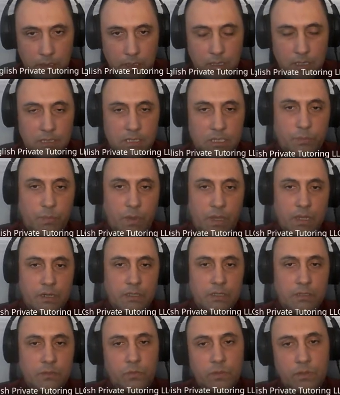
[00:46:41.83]
In
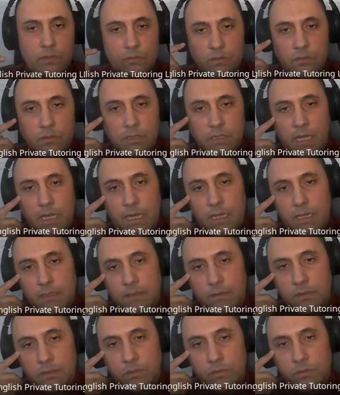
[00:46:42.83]
Spanish, we don't say
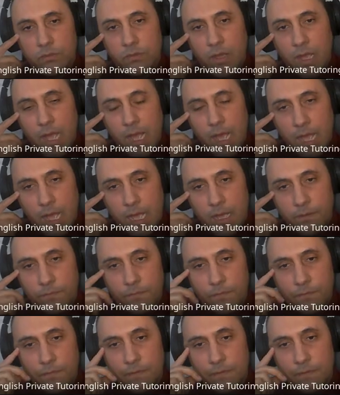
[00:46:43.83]
to have